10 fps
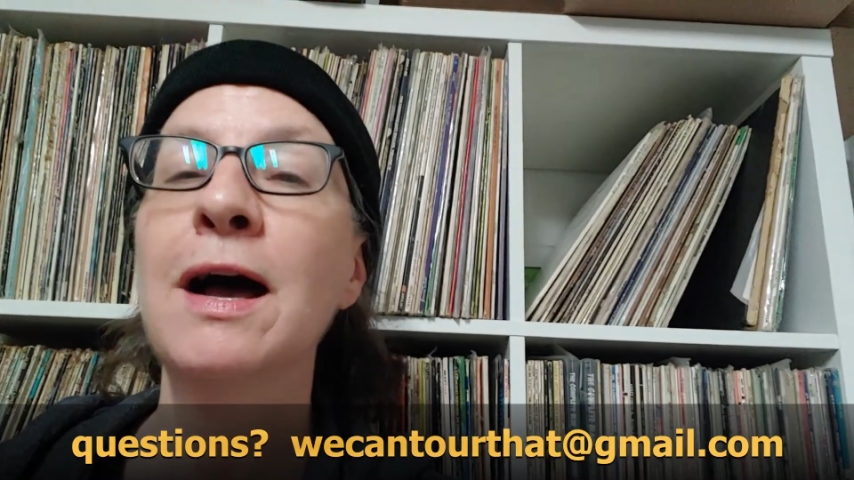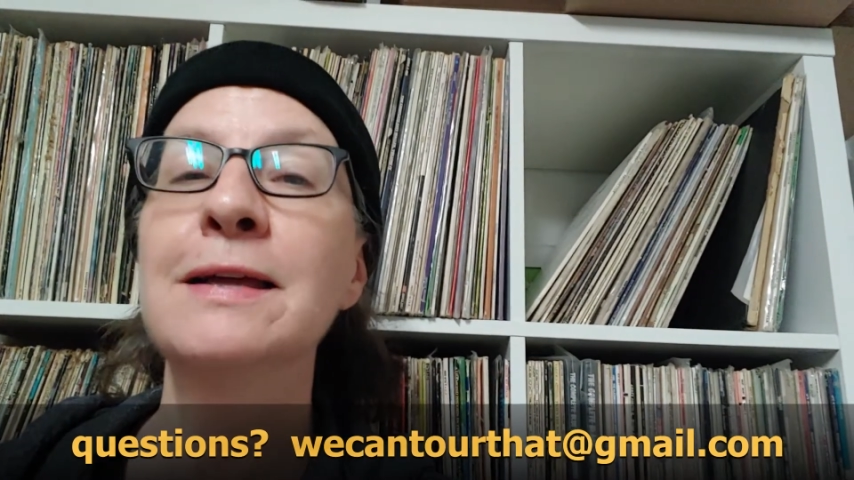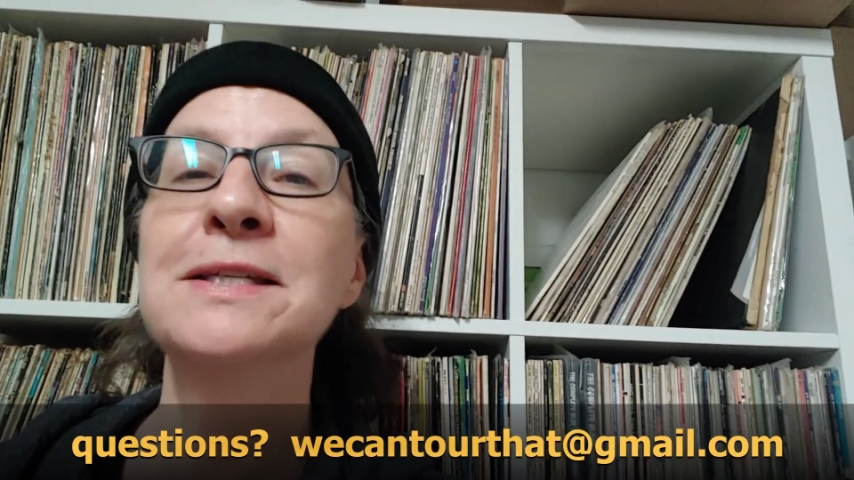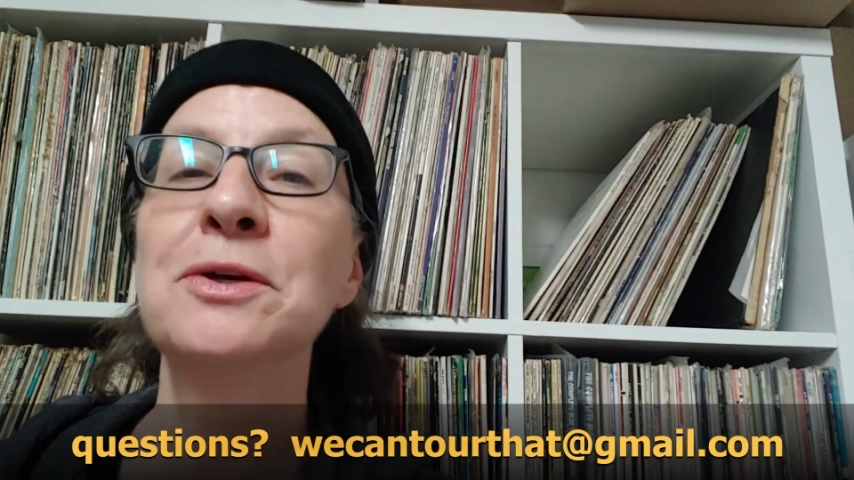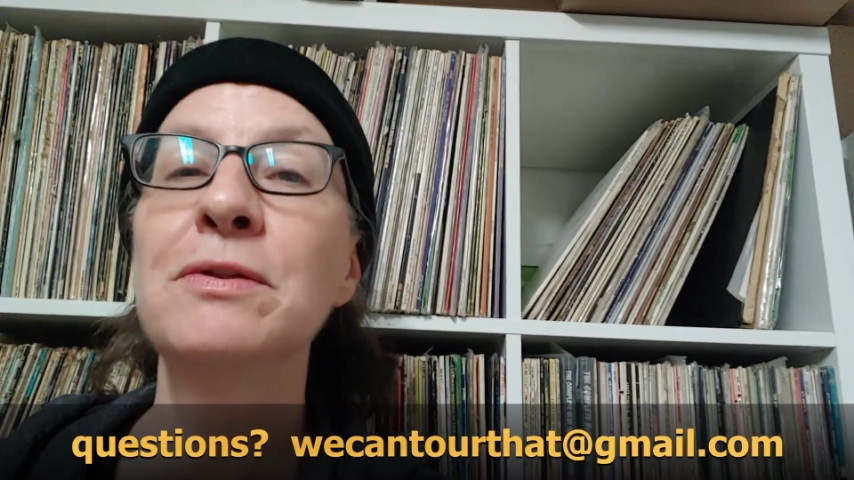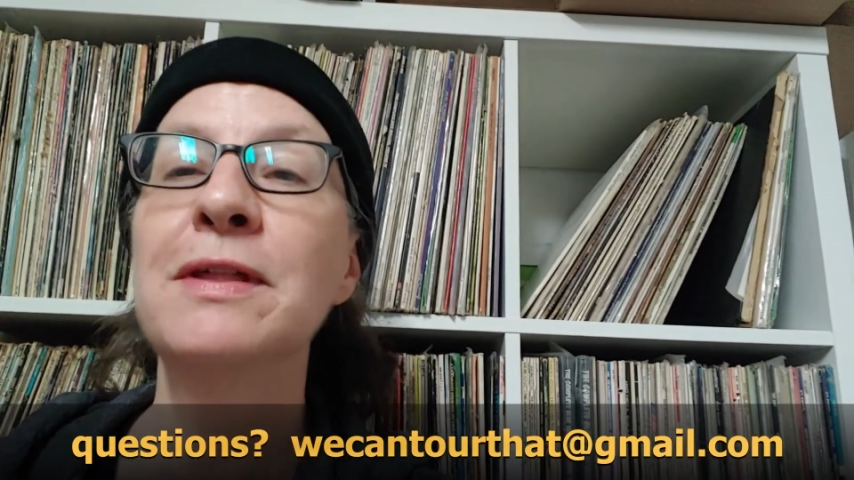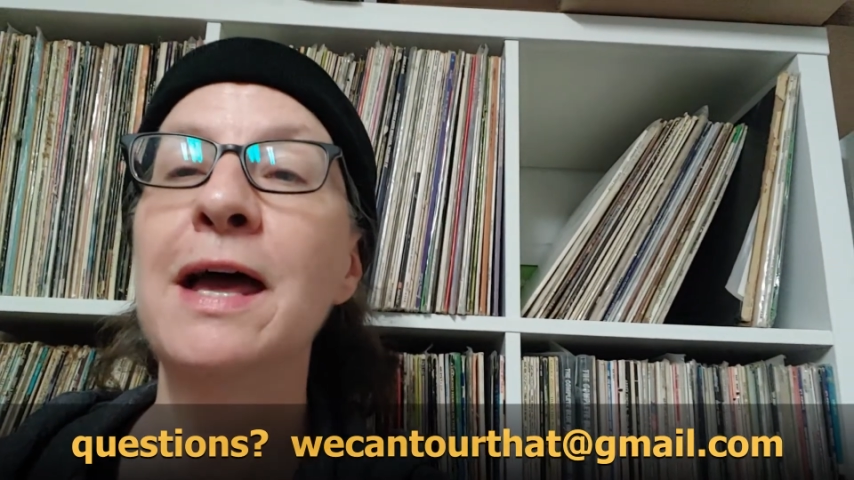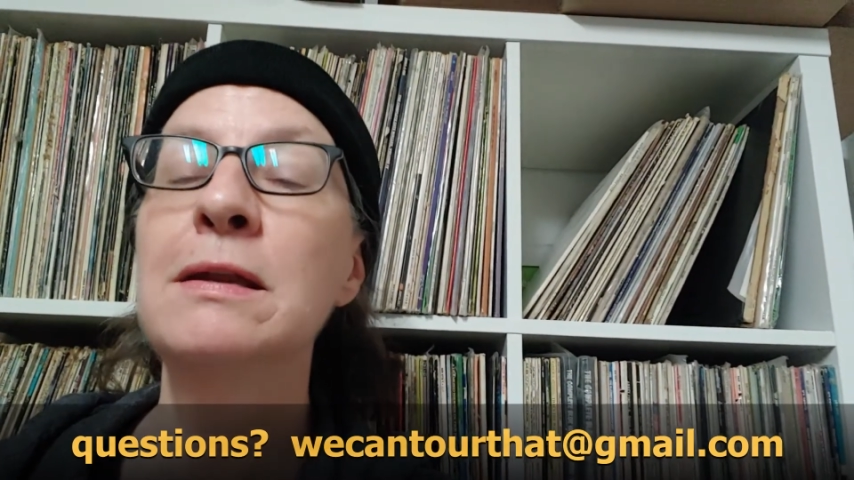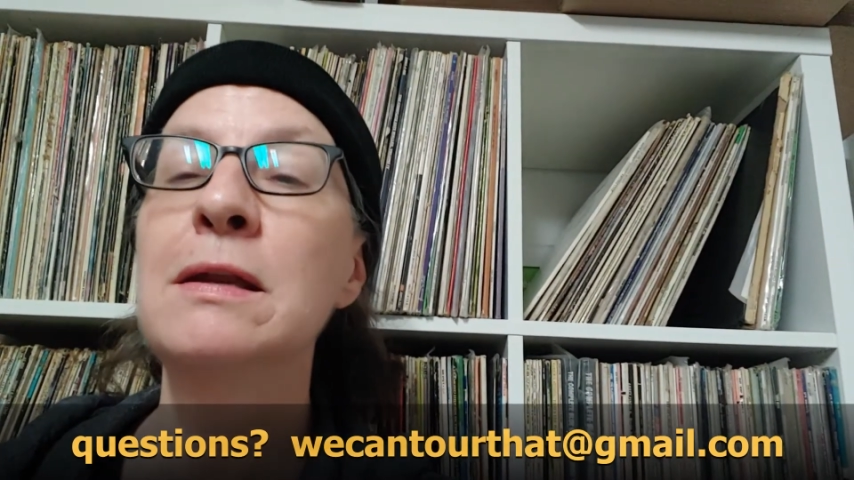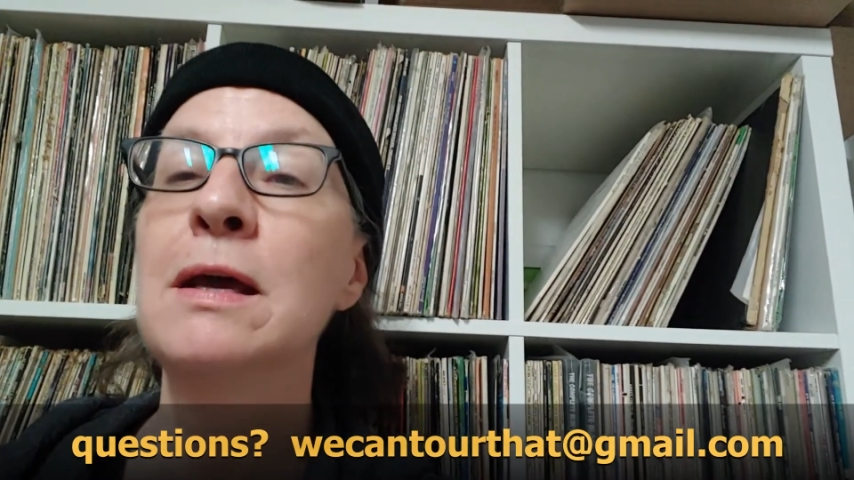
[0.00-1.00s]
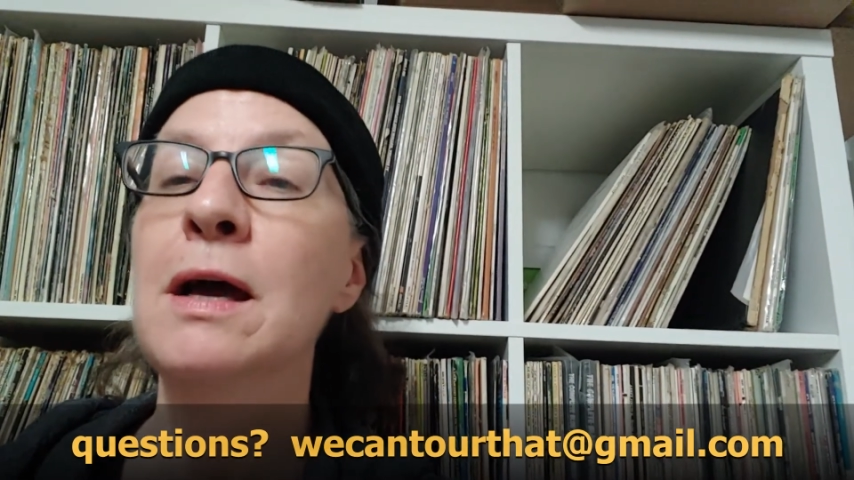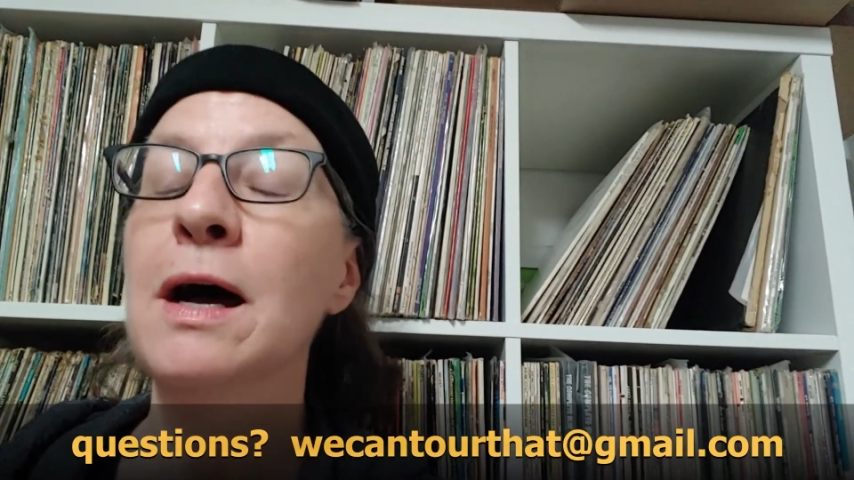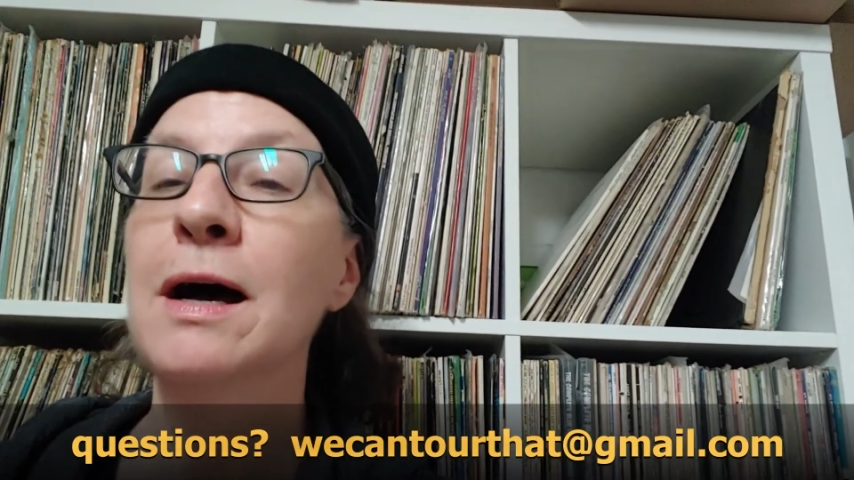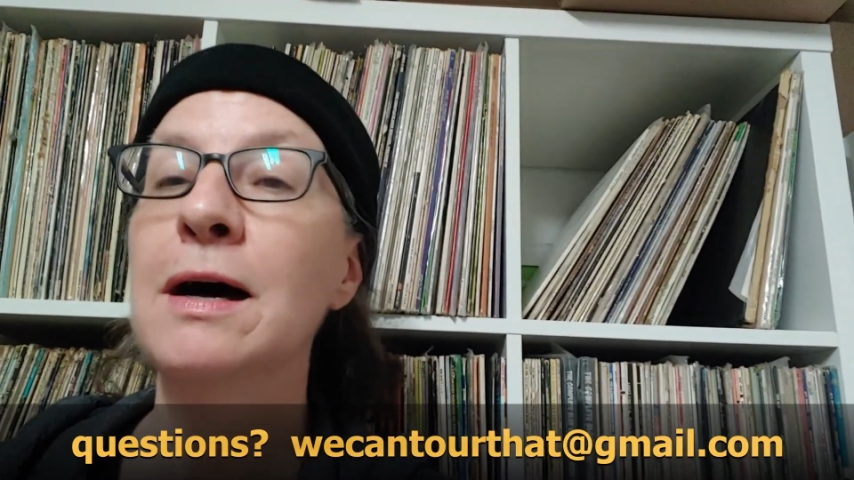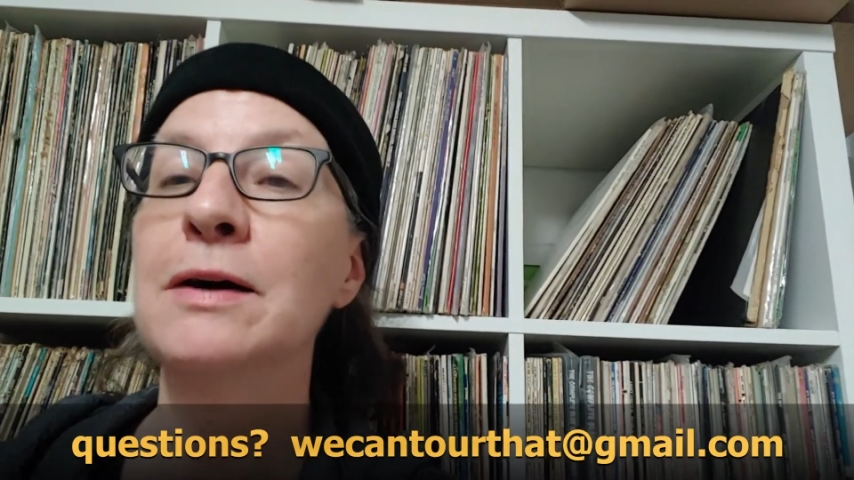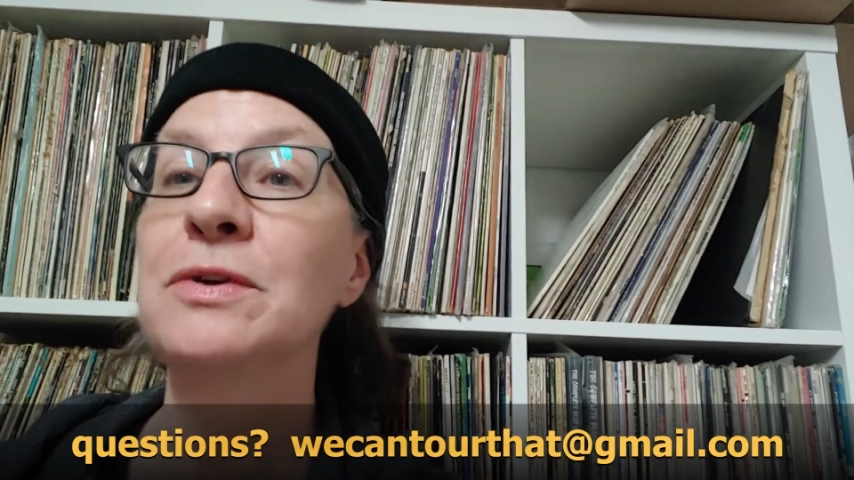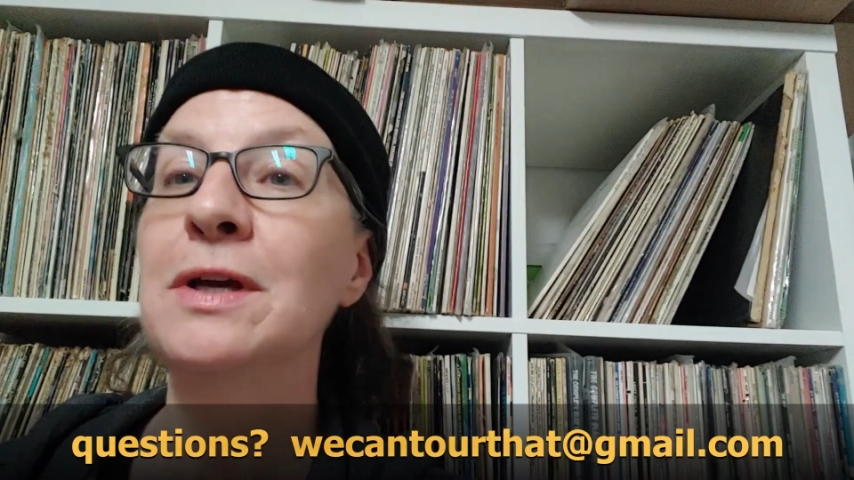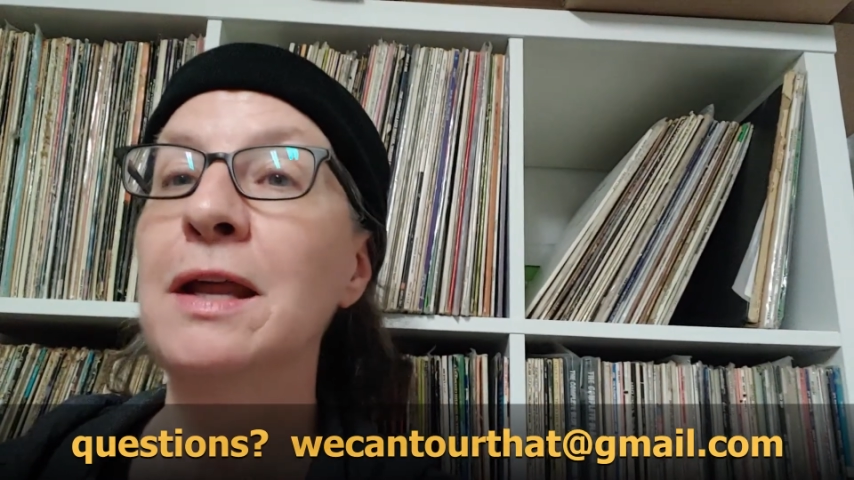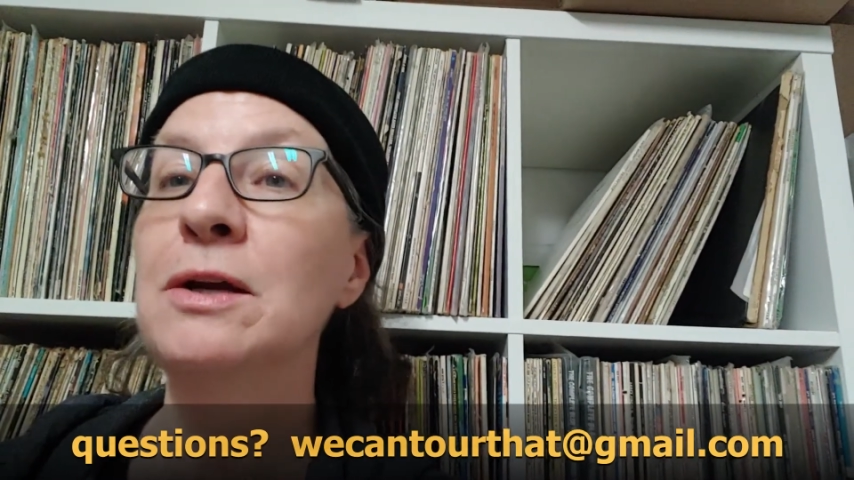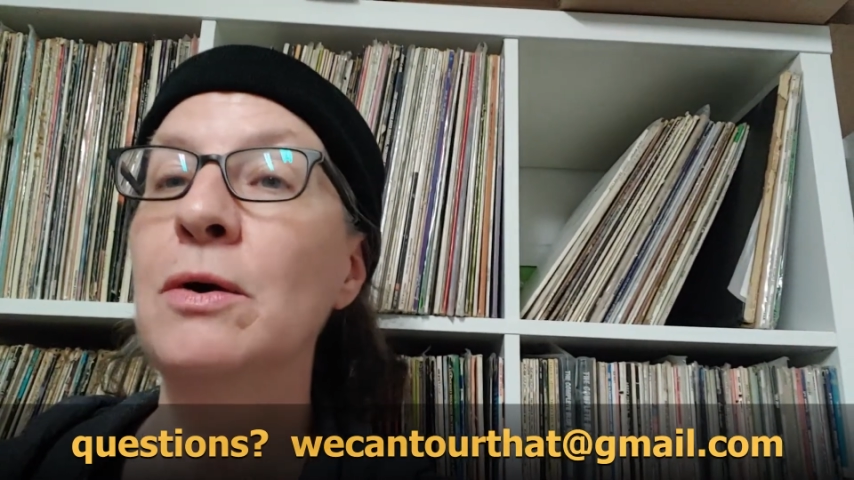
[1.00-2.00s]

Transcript: Until then, if you got a